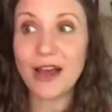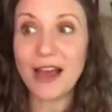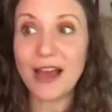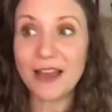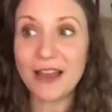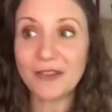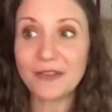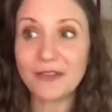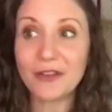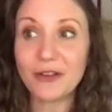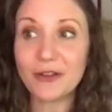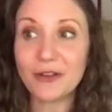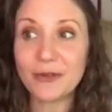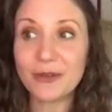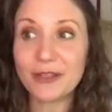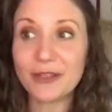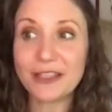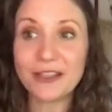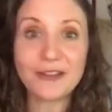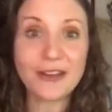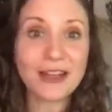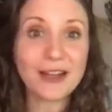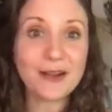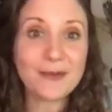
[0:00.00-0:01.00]
I feel really
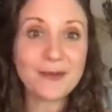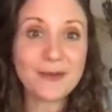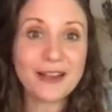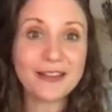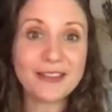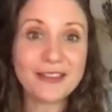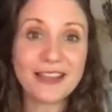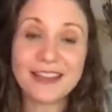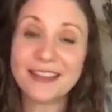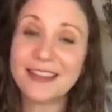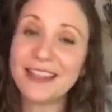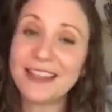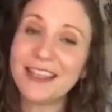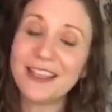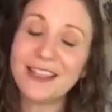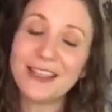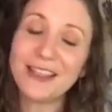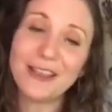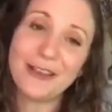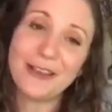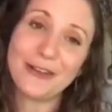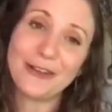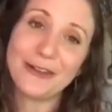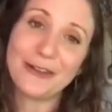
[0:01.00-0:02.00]
great about that. Thank you.